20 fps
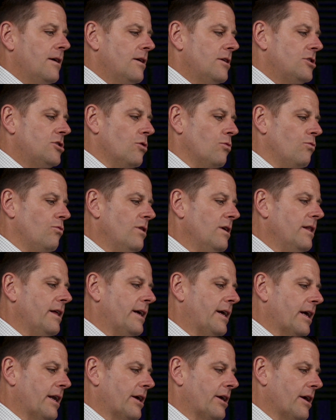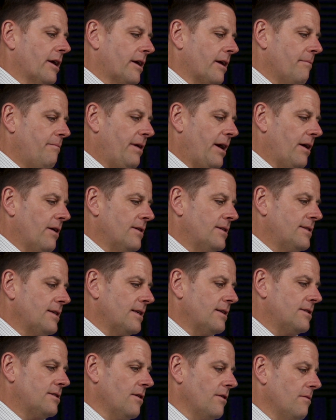to really get a good
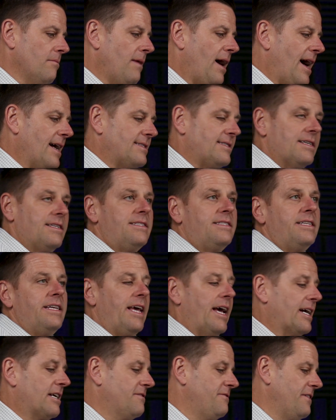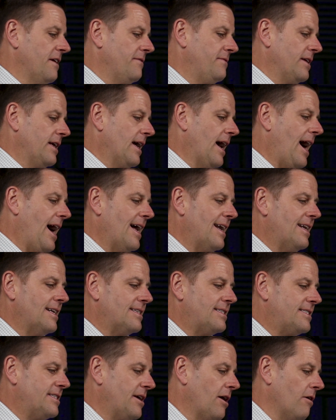comparison. So the Mazda CX-50, Honda
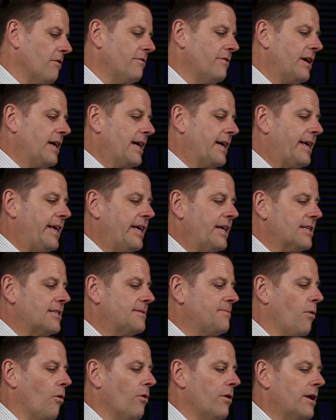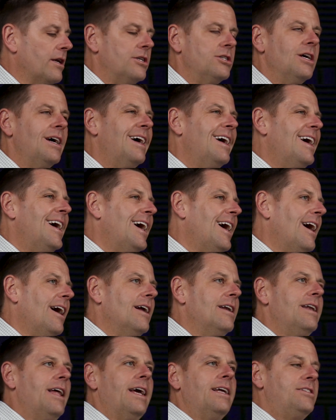CR-V, Kia Sportage,
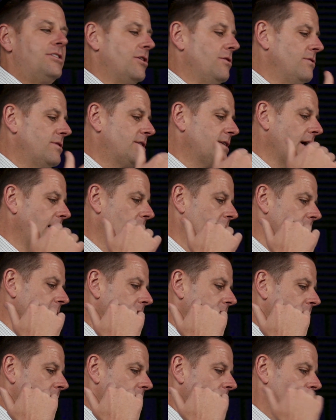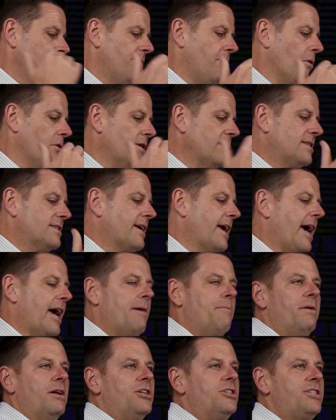Hyundai Tucson, Ford
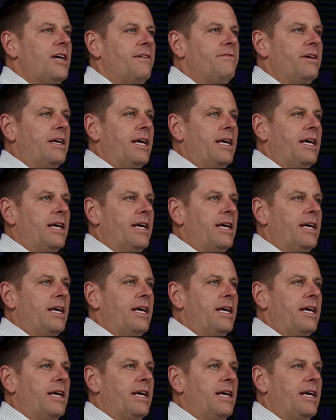Escape, and Chevy